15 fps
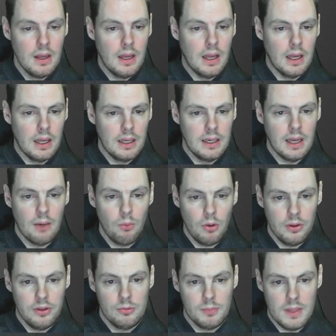Now, what
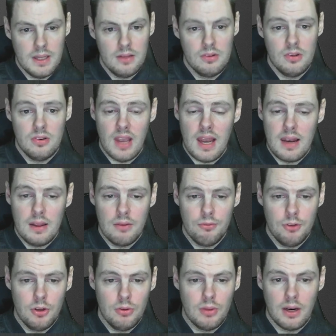this means is any of
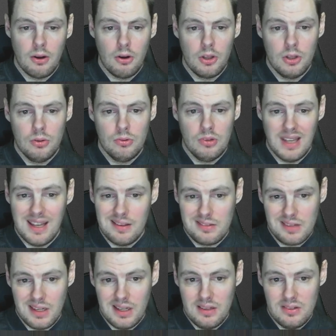you that are using
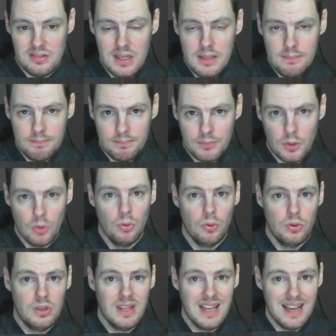SKSE or
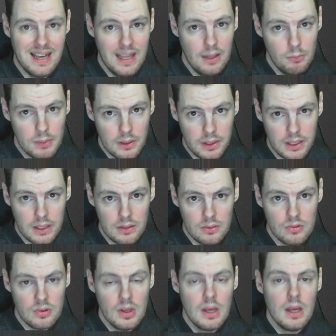DLL
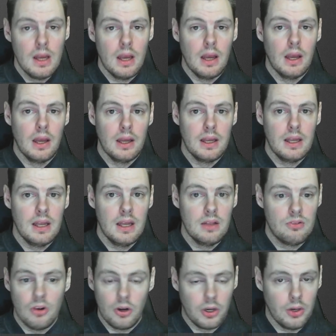plugins,
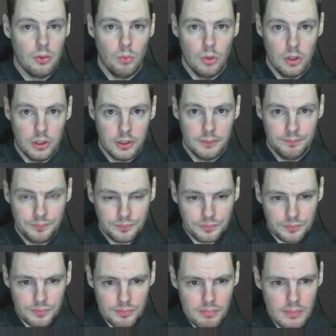it's not going to work.
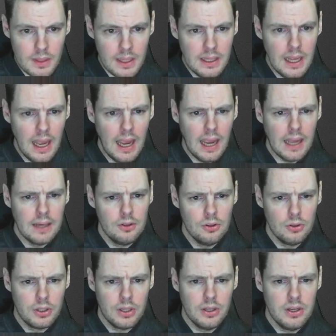And
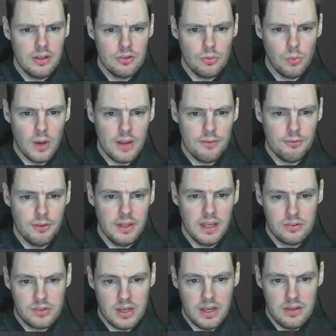you're going to need to wait for the
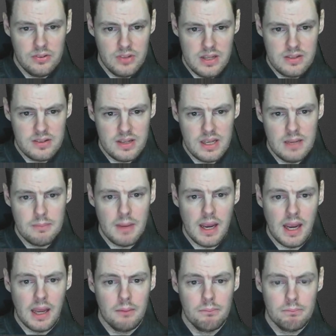SKSE team
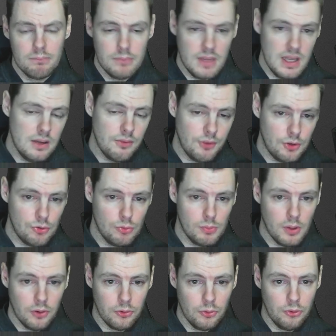and individual
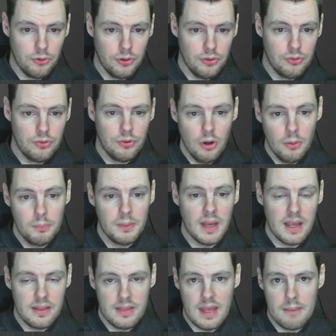mod authors to
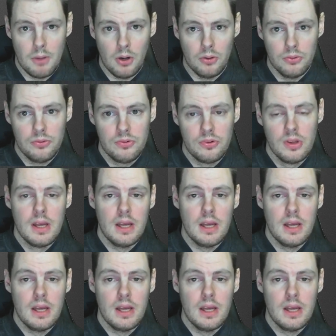update their mods